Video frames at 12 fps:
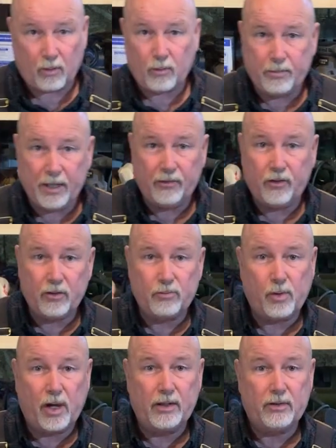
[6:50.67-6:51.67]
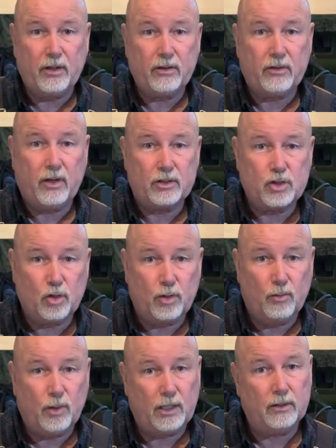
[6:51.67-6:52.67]
I'll repeat this process and I'll show
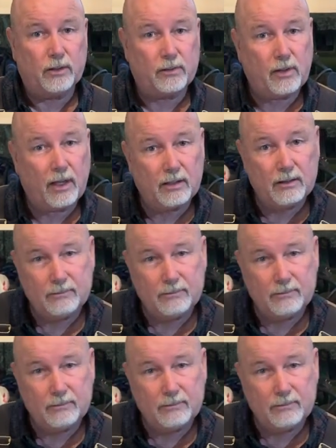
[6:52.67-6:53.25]
you what it looks like.